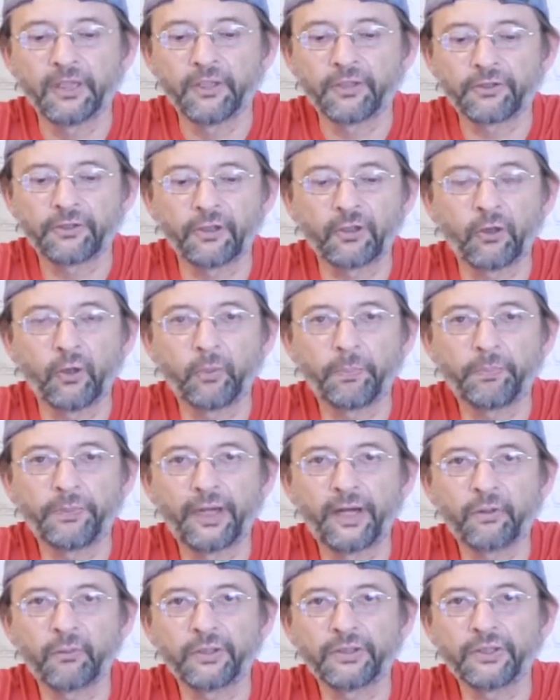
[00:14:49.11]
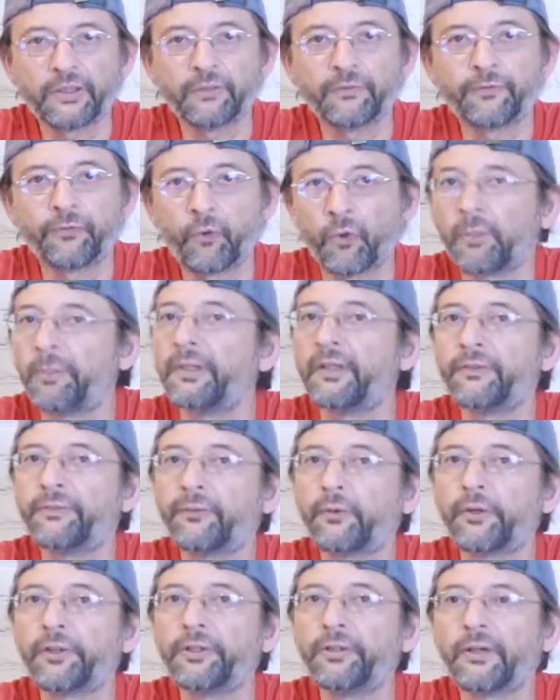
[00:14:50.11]
So I hope that was informative
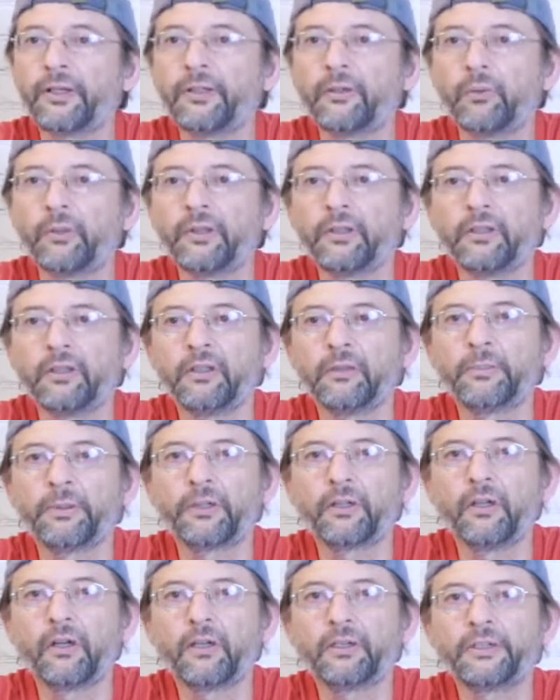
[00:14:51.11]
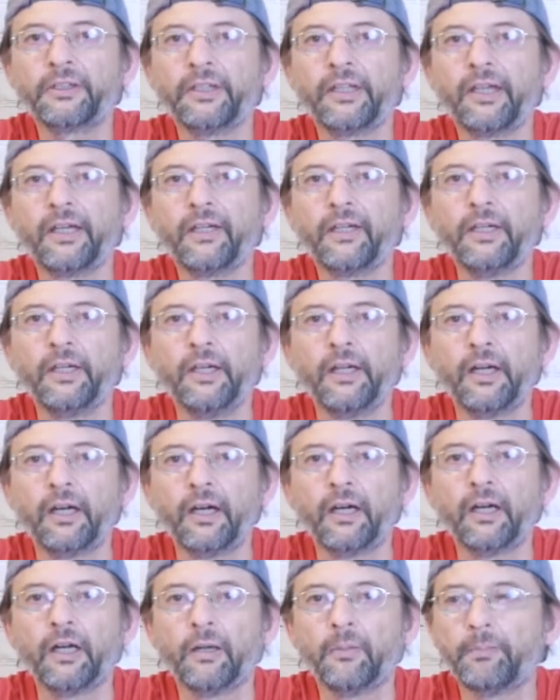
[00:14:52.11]
for you. I know it went a little bit long today,
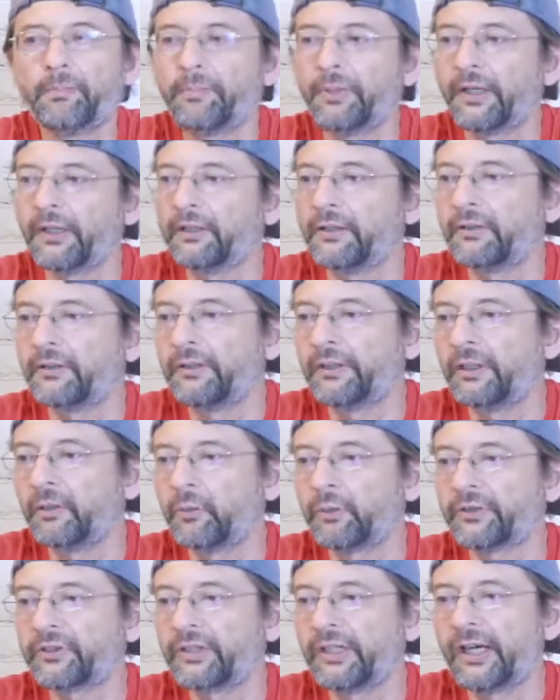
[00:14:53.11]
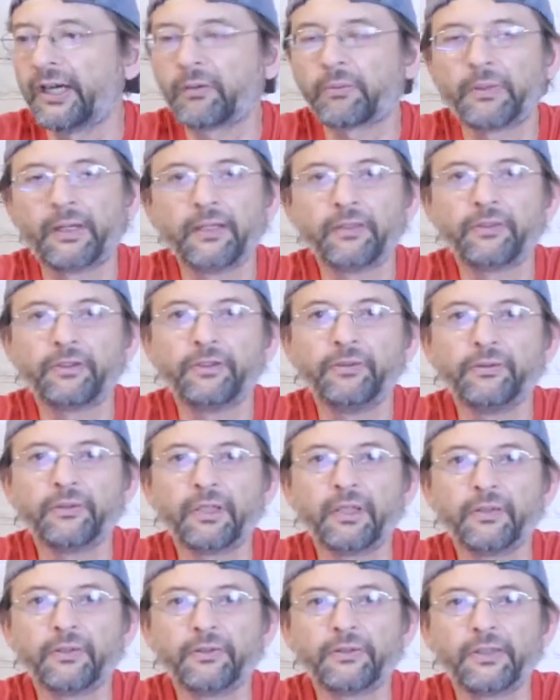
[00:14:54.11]
but we'll see how round 2
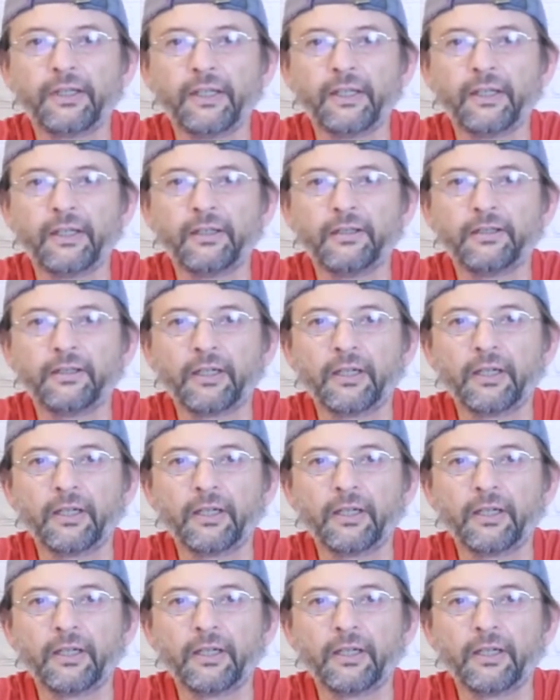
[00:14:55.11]
goes, and